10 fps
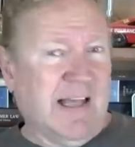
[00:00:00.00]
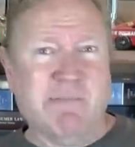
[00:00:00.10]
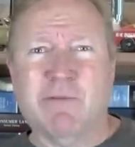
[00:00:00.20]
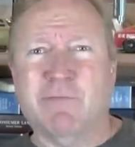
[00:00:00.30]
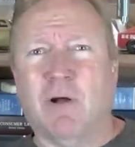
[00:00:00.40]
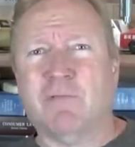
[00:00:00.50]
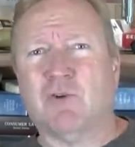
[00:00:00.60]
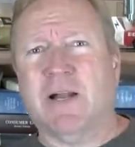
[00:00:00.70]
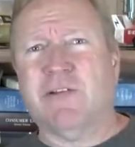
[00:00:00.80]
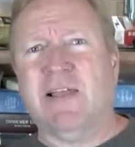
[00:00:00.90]
I've been involved in
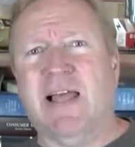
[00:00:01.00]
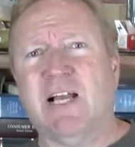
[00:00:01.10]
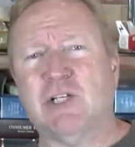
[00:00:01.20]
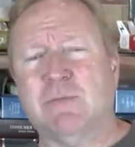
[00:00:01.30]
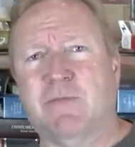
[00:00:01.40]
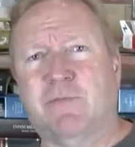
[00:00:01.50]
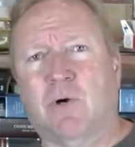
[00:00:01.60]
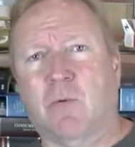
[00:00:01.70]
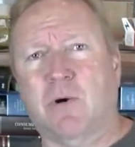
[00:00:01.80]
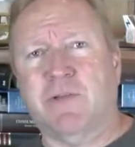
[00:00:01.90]
transactions
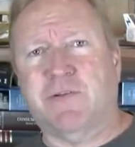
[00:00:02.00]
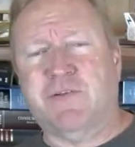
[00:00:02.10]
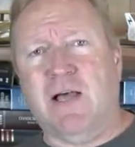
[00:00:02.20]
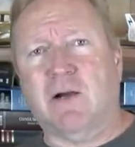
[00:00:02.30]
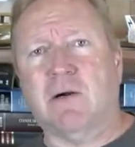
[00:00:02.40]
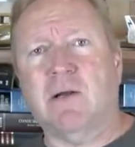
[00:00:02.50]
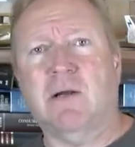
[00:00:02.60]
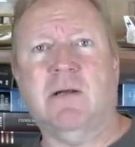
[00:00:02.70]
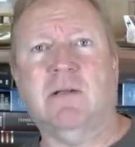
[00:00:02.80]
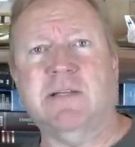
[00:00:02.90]
before where the seller
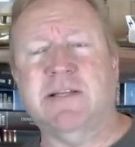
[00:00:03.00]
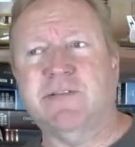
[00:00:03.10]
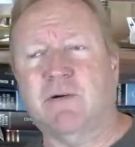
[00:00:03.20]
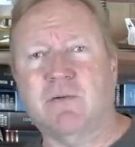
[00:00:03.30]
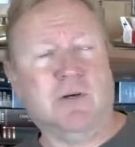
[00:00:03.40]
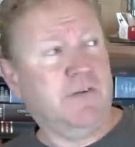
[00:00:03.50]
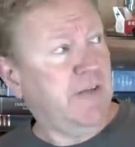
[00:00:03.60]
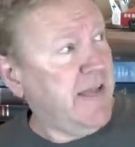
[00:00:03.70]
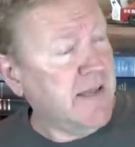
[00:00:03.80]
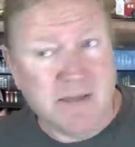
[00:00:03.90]
leans over and goes,
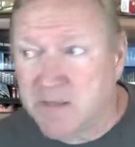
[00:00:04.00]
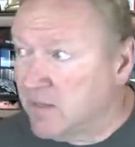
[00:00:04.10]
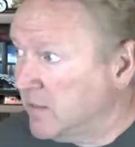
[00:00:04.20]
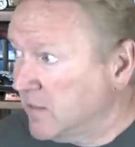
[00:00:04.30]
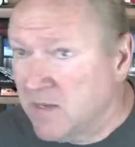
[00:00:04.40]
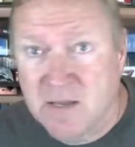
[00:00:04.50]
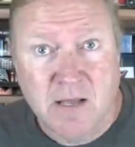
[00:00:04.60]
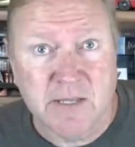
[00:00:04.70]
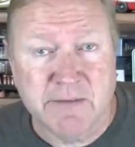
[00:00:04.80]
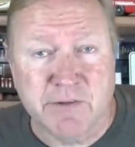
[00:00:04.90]
hey,
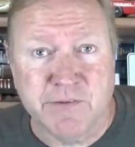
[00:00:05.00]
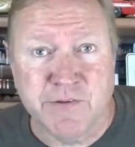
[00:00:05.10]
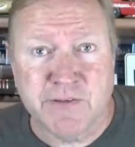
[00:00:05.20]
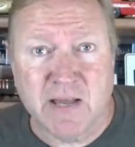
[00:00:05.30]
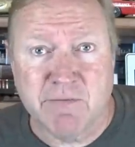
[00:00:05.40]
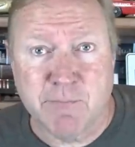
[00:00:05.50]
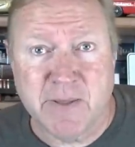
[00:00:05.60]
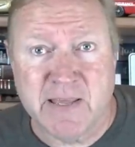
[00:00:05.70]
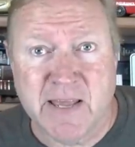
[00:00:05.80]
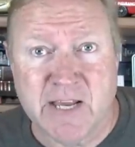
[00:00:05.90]
I'll give you a discount if you
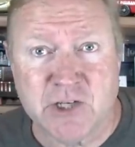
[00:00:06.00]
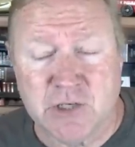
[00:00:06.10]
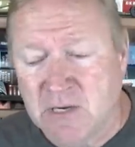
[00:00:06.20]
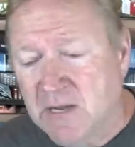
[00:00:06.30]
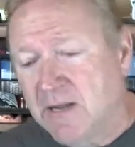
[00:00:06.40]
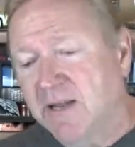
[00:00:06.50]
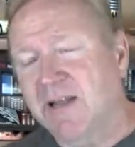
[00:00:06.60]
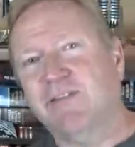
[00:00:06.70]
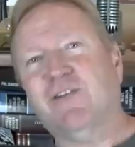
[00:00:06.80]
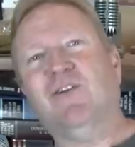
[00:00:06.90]
pay cash.
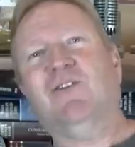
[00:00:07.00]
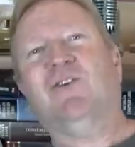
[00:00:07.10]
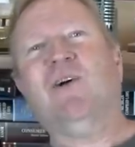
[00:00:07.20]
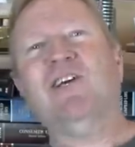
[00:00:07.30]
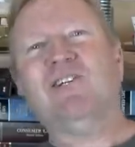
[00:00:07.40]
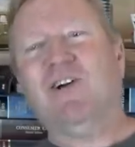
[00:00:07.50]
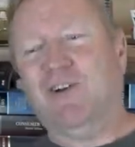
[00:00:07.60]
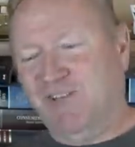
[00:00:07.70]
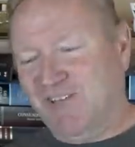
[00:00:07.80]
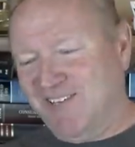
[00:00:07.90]
And so the question
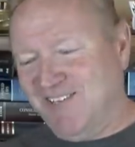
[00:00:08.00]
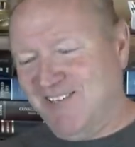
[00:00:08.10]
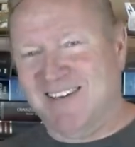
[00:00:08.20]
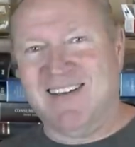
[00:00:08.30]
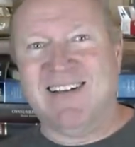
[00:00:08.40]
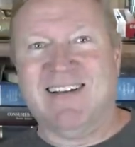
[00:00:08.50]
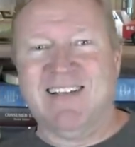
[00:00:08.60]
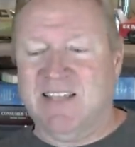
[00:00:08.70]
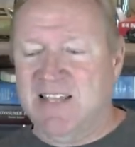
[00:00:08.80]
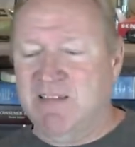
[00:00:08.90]
always is,
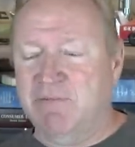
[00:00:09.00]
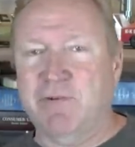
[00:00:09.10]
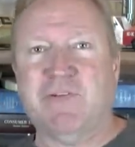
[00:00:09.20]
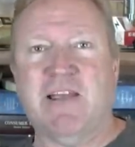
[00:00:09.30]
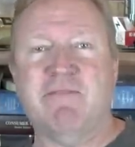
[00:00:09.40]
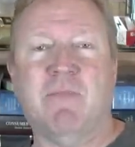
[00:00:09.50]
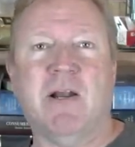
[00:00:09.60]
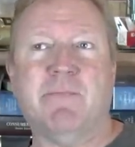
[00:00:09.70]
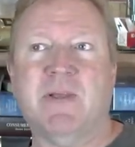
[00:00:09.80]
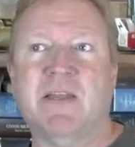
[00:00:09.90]
even if you save
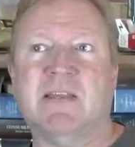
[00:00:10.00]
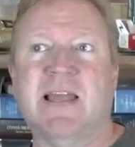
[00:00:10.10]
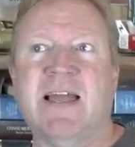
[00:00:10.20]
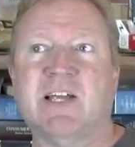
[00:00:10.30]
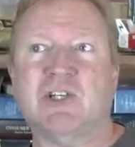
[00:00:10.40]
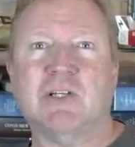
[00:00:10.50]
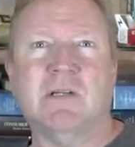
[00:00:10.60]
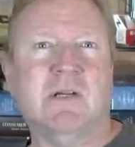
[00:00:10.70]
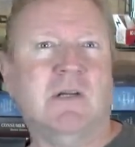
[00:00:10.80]
money paying cash,